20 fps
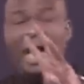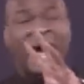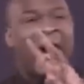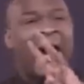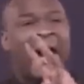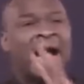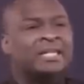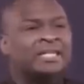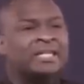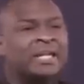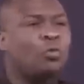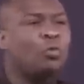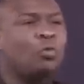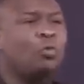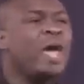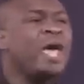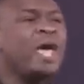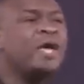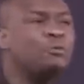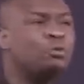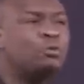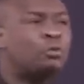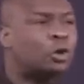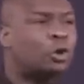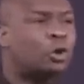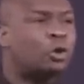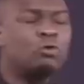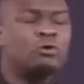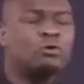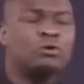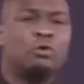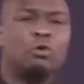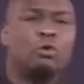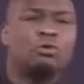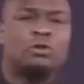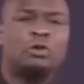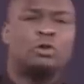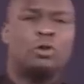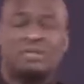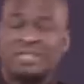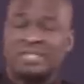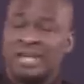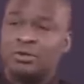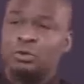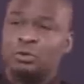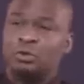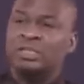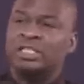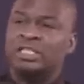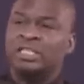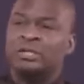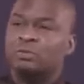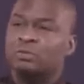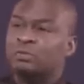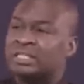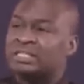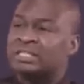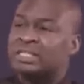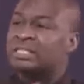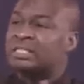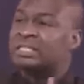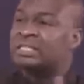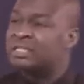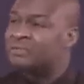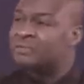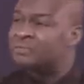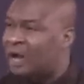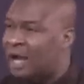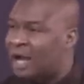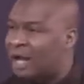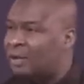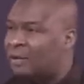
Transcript: And the way you close those doors and you deal with it differ.